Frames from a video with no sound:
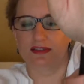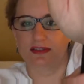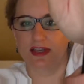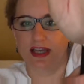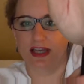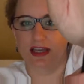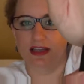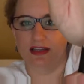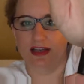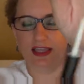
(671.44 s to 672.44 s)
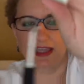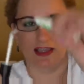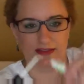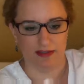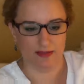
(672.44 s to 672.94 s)
Okay, I
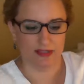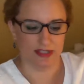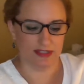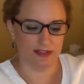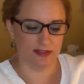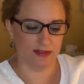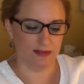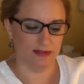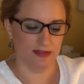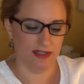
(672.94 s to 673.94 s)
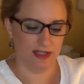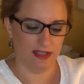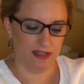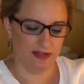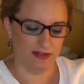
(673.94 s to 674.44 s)
can't use this, so
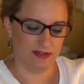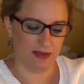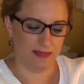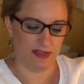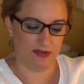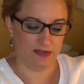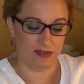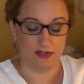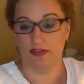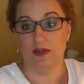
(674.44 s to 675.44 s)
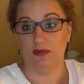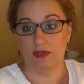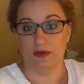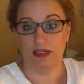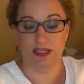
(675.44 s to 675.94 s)
there's no
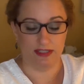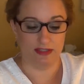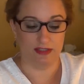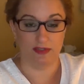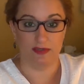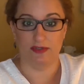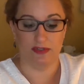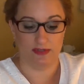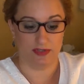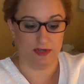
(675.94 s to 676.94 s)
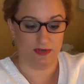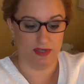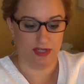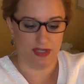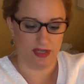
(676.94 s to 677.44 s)
glue in it to use, so
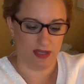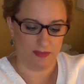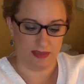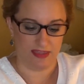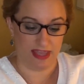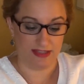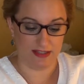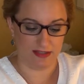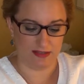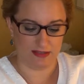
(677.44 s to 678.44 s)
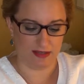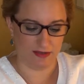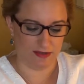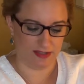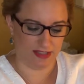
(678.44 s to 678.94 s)
that's
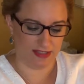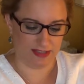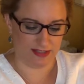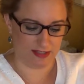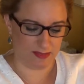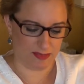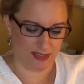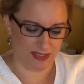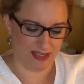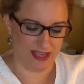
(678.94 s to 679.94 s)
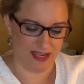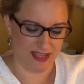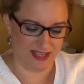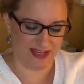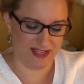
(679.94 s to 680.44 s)
totally disappointing,
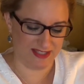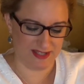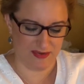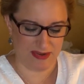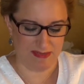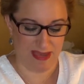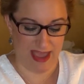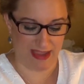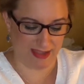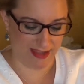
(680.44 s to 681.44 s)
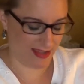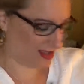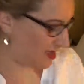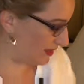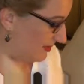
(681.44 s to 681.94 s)
and it's going back.
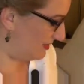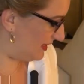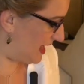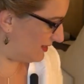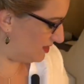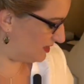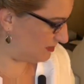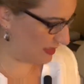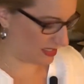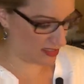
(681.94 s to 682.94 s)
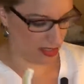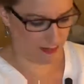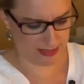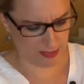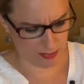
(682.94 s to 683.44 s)
I'll keep the lashes, but
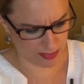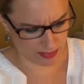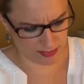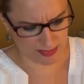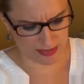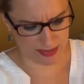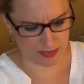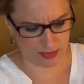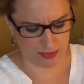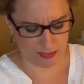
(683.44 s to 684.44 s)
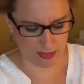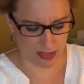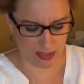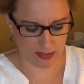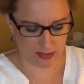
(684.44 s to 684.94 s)
I mean, who could use this glue?
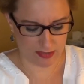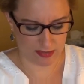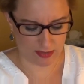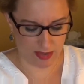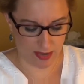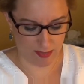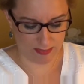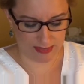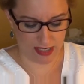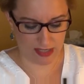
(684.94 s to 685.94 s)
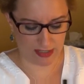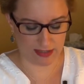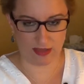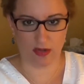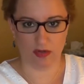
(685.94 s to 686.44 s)
So I hope it's not
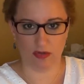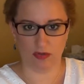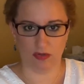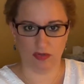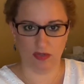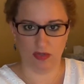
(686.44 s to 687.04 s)
like the whole